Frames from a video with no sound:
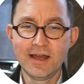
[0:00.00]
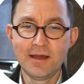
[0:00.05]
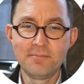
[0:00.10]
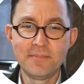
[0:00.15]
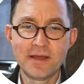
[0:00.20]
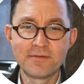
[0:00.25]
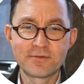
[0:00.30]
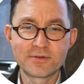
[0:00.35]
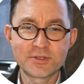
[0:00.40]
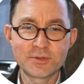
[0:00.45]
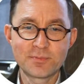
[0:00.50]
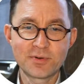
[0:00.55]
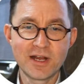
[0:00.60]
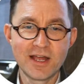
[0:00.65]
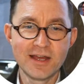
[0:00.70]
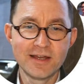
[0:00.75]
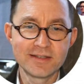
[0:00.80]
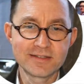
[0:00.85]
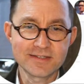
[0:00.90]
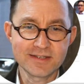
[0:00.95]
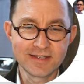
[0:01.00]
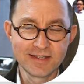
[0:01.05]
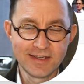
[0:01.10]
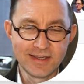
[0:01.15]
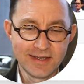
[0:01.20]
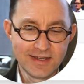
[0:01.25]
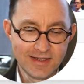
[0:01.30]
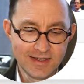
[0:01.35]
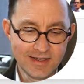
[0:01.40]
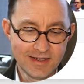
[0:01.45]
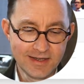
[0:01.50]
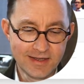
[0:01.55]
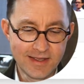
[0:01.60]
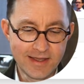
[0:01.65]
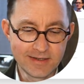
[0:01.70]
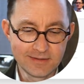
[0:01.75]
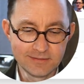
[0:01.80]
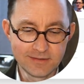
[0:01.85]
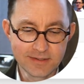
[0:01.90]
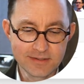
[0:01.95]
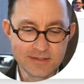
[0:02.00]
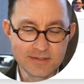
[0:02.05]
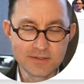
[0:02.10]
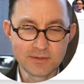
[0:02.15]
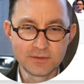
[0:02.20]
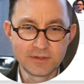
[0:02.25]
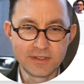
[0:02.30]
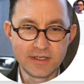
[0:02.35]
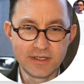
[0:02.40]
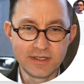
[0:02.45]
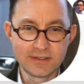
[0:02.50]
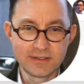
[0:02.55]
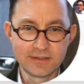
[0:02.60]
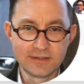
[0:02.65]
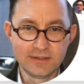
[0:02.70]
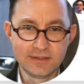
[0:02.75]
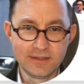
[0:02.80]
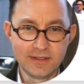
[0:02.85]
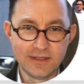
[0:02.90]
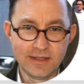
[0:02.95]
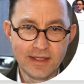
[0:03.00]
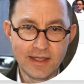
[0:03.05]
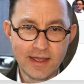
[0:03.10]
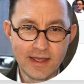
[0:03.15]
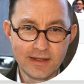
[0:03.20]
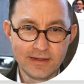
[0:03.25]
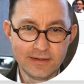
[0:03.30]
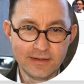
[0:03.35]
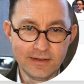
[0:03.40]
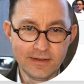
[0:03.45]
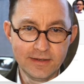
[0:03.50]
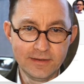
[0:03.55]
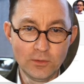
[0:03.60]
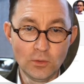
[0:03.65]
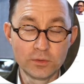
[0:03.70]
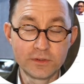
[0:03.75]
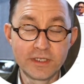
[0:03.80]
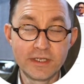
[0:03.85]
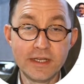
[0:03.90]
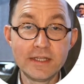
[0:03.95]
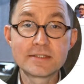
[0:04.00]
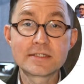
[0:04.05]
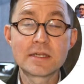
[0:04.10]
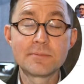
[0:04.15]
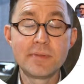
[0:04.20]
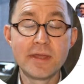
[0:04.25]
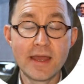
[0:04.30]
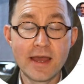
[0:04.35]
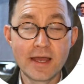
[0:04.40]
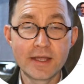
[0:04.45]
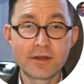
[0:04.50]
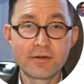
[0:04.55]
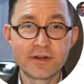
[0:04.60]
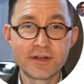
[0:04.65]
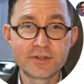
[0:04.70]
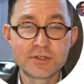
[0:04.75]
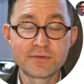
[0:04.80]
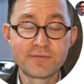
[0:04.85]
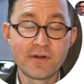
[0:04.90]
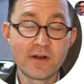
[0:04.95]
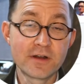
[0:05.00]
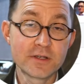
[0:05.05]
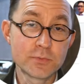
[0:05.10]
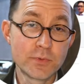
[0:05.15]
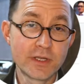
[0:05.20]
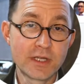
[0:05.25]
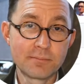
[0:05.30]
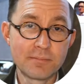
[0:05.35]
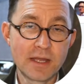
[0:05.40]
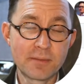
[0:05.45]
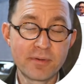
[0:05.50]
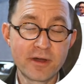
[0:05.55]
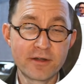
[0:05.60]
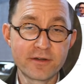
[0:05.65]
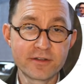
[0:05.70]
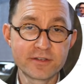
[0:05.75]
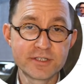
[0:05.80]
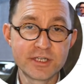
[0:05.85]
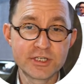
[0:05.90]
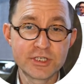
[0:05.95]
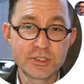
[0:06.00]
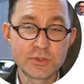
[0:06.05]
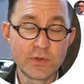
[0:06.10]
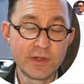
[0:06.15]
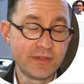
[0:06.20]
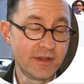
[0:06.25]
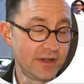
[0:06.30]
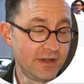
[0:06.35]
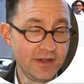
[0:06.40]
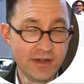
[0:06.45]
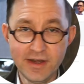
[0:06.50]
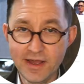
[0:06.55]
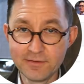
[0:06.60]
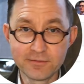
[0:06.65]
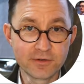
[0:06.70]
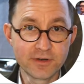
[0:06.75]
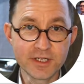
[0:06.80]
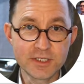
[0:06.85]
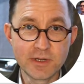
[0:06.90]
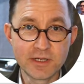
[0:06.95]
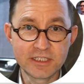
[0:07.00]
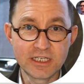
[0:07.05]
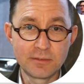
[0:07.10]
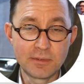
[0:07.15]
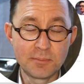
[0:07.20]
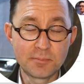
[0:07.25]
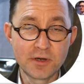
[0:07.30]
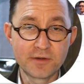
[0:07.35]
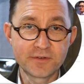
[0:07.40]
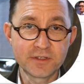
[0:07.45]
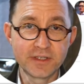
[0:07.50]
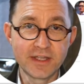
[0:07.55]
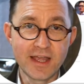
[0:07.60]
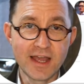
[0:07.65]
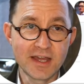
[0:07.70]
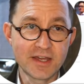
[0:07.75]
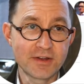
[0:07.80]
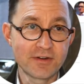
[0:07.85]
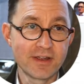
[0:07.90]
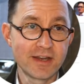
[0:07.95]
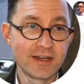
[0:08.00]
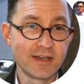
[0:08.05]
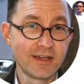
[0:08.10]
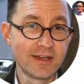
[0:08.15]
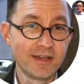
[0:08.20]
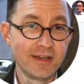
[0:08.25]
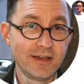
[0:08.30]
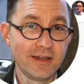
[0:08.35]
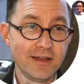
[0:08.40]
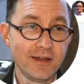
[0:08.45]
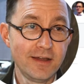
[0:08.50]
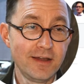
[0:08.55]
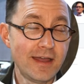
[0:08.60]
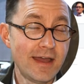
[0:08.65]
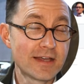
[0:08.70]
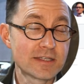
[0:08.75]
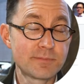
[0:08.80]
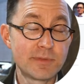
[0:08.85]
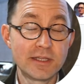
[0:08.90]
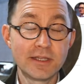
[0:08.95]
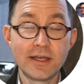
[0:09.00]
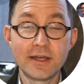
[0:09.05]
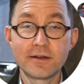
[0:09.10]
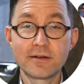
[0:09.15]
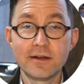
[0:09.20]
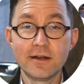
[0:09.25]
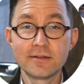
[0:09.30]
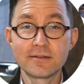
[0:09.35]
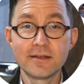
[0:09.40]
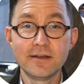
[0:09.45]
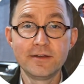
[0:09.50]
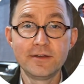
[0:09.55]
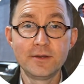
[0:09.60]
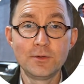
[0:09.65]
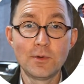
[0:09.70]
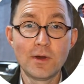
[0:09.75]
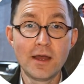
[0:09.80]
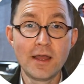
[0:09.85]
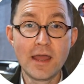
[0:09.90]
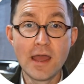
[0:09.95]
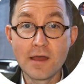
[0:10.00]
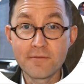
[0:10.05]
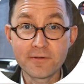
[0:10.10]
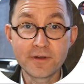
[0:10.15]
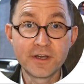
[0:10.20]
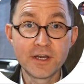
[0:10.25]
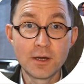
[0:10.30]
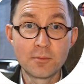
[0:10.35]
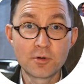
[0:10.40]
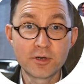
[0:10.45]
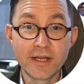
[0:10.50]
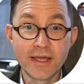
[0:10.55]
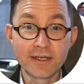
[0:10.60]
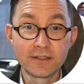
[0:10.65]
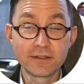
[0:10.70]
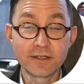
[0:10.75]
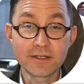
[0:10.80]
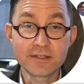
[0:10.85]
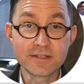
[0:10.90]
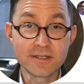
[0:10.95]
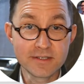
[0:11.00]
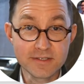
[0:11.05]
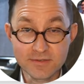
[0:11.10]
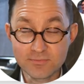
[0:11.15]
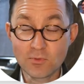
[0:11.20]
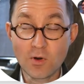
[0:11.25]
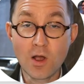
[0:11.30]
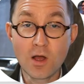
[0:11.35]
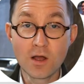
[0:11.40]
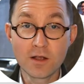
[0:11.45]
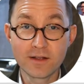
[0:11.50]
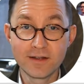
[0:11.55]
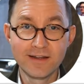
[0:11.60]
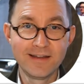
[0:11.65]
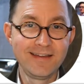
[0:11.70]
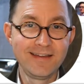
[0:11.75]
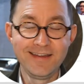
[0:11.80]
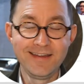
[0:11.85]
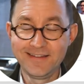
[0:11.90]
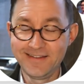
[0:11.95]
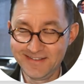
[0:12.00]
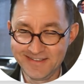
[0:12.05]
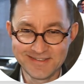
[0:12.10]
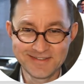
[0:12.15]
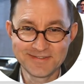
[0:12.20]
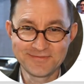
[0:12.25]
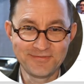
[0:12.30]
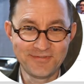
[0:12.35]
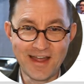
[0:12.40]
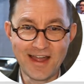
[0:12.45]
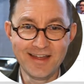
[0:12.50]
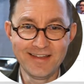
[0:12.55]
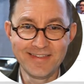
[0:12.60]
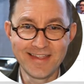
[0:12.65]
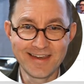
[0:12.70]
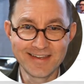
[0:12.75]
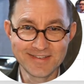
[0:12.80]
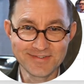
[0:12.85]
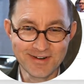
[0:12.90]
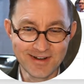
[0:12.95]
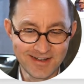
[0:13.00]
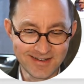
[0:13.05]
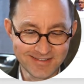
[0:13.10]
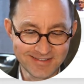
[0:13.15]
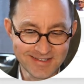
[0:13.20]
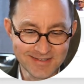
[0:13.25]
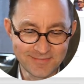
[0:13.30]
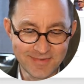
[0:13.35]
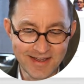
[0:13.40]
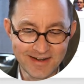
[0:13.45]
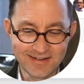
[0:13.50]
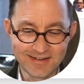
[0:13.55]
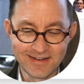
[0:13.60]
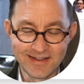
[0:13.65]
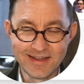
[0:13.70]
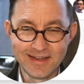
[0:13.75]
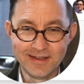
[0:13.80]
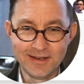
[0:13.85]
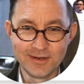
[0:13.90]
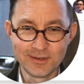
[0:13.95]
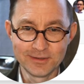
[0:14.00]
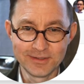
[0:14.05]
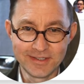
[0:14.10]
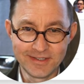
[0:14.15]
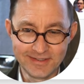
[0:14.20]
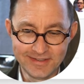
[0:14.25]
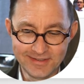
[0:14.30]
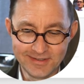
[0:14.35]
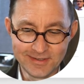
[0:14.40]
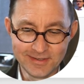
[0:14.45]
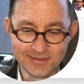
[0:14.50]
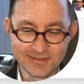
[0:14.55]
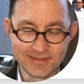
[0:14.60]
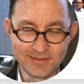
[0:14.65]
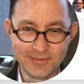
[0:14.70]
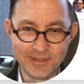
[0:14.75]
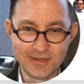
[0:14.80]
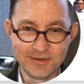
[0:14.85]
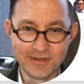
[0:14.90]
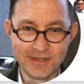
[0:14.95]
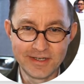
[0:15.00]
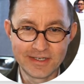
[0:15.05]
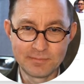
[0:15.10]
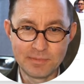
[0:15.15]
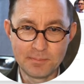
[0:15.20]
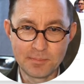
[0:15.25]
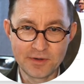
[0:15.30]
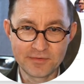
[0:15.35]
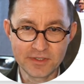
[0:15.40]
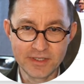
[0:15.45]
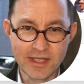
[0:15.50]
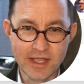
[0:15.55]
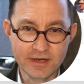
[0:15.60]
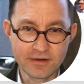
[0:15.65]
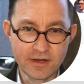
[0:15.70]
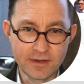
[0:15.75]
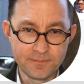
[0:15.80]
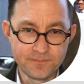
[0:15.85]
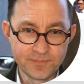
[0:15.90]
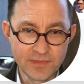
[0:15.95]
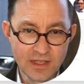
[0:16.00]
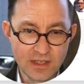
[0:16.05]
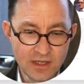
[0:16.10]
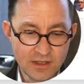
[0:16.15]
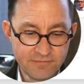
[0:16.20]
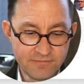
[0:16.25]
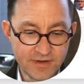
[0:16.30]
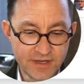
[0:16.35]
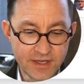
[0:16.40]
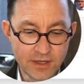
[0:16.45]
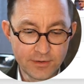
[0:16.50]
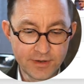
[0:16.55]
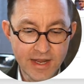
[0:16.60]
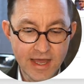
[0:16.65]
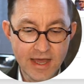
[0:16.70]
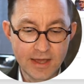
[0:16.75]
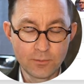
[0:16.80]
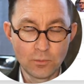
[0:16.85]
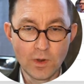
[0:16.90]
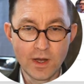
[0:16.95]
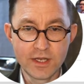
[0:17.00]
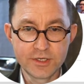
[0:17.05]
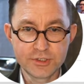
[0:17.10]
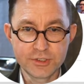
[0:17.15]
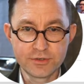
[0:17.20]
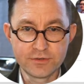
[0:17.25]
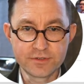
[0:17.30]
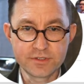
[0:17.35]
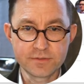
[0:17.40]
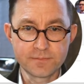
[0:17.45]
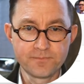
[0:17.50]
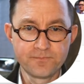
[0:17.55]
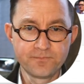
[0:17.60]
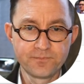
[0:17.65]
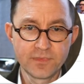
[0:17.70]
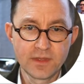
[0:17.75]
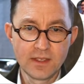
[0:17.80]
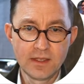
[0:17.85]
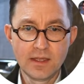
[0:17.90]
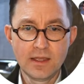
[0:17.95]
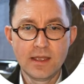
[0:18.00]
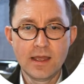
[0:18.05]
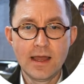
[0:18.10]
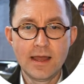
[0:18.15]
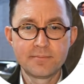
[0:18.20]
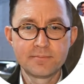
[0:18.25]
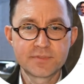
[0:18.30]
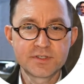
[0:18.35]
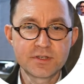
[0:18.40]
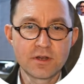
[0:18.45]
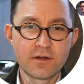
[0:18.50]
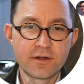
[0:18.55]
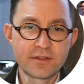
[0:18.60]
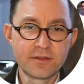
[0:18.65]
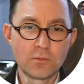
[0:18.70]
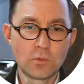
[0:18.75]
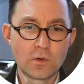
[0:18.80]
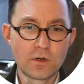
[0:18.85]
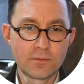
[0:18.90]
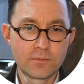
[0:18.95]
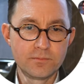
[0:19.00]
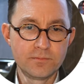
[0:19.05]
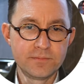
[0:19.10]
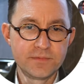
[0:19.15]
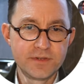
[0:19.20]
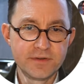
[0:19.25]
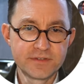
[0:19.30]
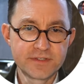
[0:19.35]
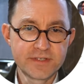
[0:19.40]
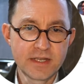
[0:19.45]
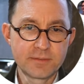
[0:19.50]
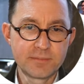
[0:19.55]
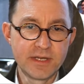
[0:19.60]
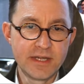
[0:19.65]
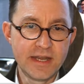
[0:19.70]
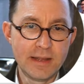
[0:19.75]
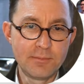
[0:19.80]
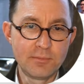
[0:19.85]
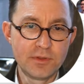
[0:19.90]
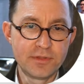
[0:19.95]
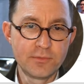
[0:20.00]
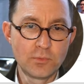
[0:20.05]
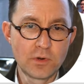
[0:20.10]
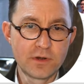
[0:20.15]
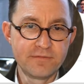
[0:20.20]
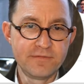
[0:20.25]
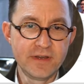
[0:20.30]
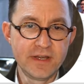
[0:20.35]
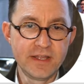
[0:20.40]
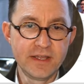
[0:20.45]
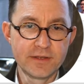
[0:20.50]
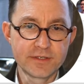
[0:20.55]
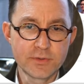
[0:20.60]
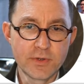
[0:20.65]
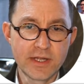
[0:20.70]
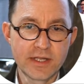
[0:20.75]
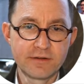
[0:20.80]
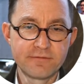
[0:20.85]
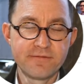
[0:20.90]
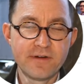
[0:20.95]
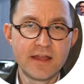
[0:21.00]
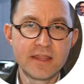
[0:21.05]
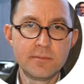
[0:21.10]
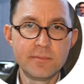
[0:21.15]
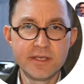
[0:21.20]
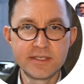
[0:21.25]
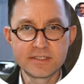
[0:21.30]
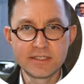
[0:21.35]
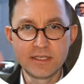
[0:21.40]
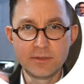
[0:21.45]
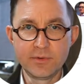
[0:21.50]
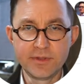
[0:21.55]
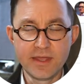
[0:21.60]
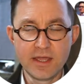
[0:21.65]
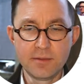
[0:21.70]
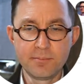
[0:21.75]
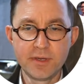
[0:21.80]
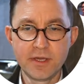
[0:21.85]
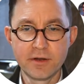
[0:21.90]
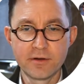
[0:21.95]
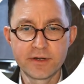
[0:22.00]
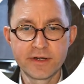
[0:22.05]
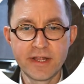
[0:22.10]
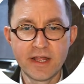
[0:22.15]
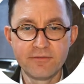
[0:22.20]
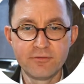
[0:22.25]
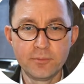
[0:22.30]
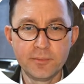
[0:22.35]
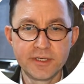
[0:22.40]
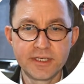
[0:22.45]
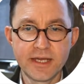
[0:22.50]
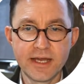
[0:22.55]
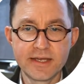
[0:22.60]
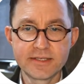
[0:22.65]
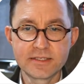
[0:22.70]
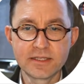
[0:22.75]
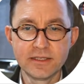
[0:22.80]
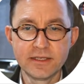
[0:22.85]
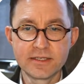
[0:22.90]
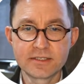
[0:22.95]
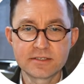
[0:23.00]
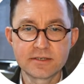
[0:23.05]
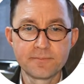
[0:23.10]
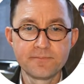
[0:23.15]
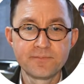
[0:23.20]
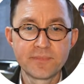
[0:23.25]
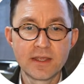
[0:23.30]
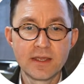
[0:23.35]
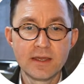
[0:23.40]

I'm never surprised uh, analytics is only uh, only needs to be accurate insofar as we can make better decisions with it. Never expected to be perfectly accurate. Ask me later, I'll tell you why every number in analytics is wrong. it's fine that it's wrong, it doesn't matter. It only, it, uh, we don't need it to be perfectly accurate. Video non-watchers. I'm starting the word, the segment name with the word video so I can find them easily when they appear on an alphabetized list.